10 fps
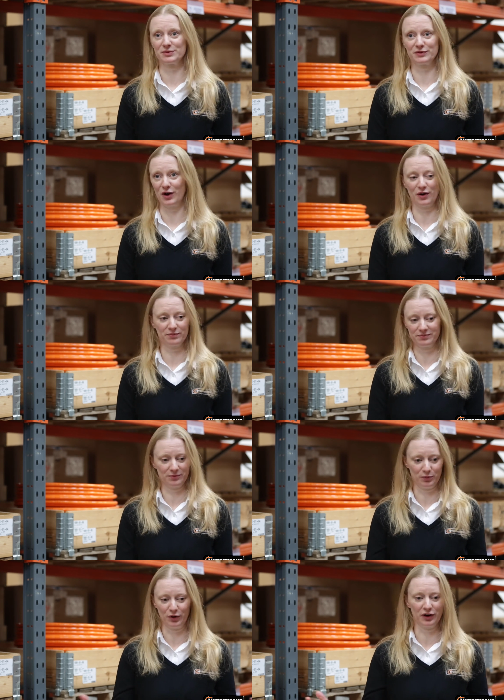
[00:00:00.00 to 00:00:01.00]
We've got
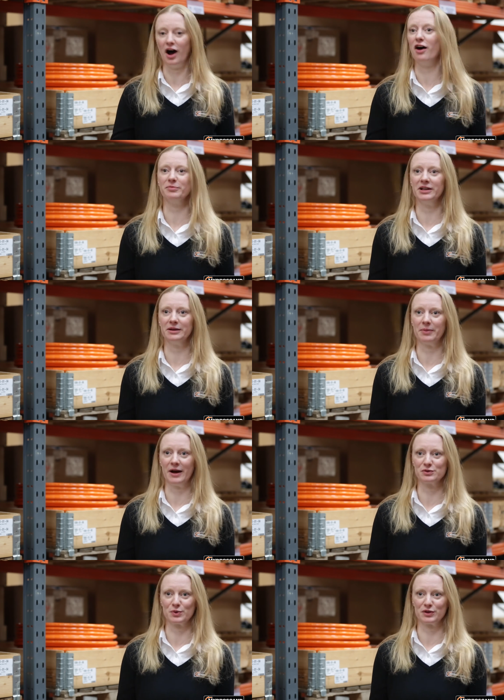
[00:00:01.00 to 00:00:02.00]
£1.5 million
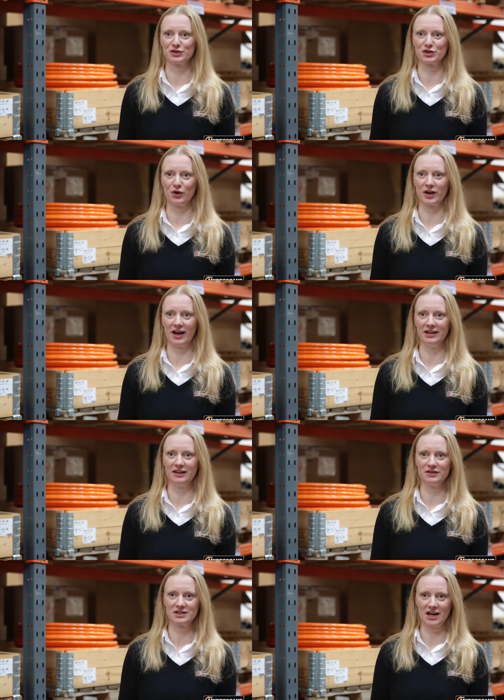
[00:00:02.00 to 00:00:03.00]
worth of stock at any
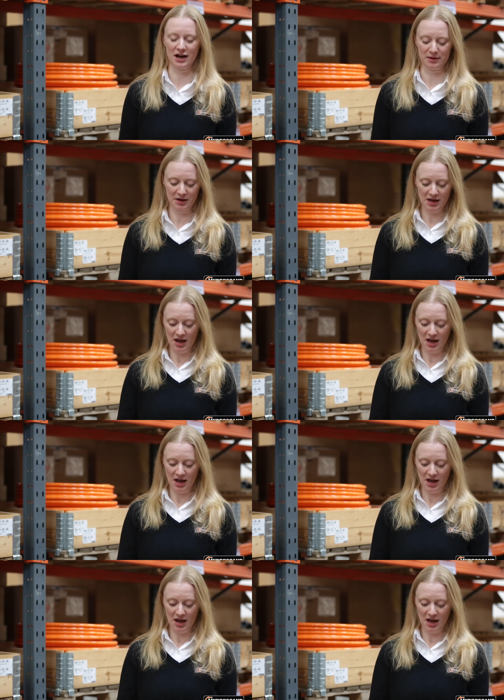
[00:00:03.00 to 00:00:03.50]
given time.